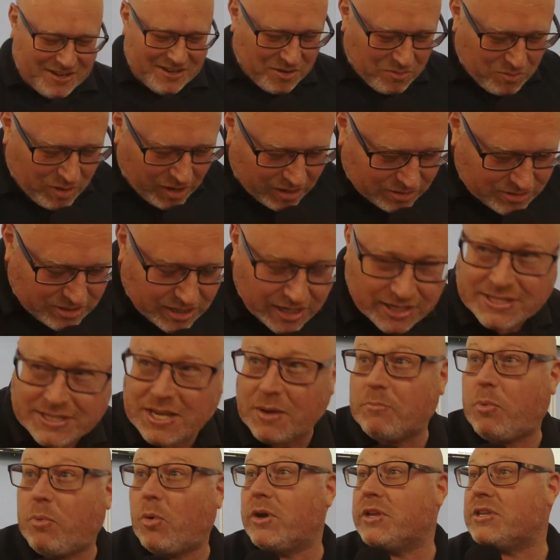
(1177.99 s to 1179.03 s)
Well done.
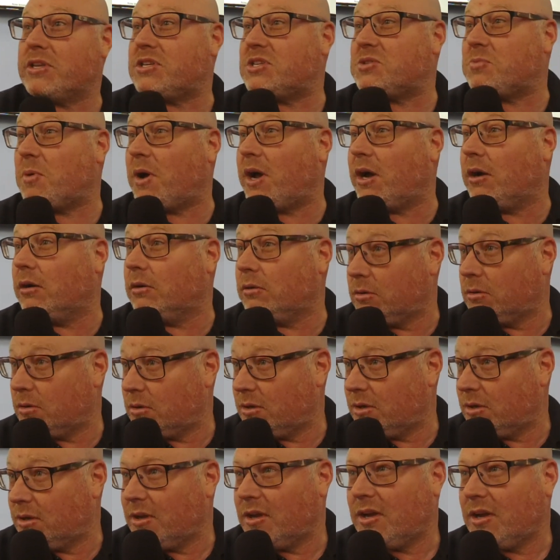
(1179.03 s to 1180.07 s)
10 points as well.
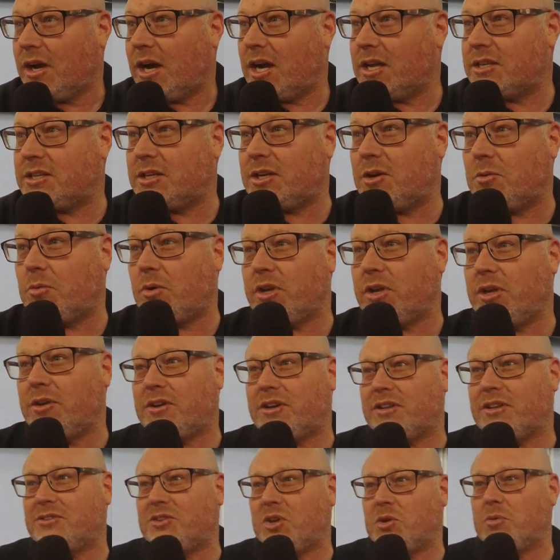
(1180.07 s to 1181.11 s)
I don't know what you
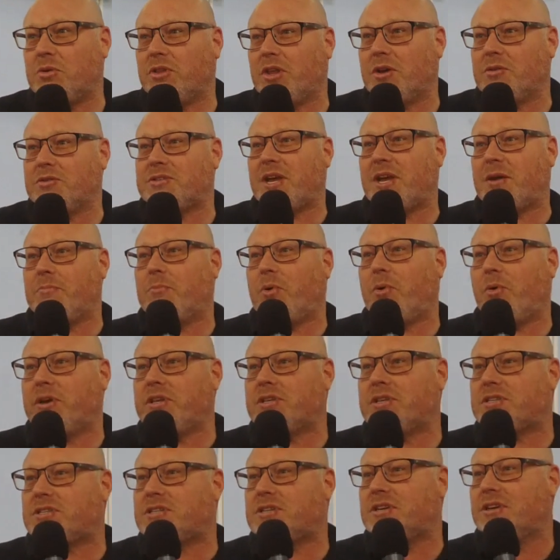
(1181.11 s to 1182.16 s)
can do with those 10
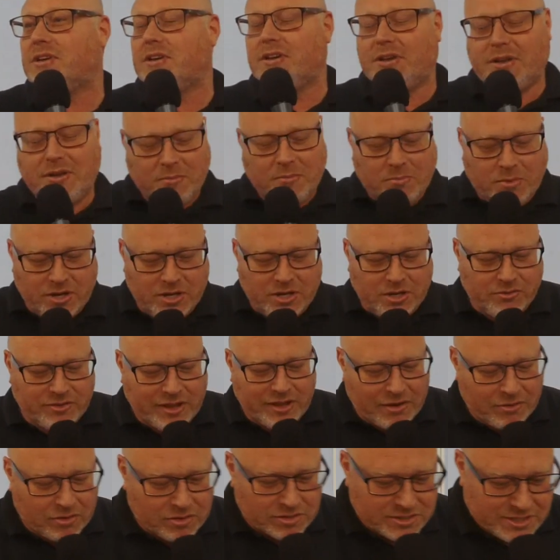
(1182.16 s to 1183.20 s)
points, but you've
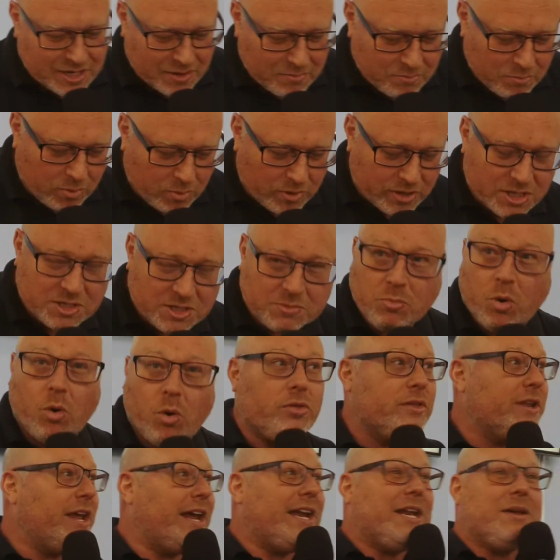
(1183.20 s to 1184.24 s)
now got 10 points more
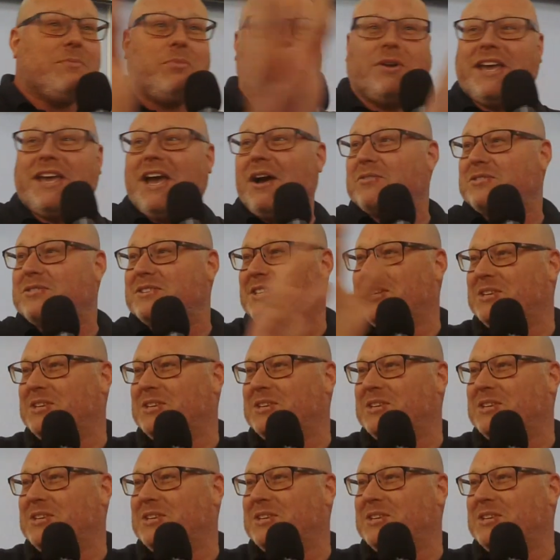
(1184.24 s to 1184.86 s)
than anybody else in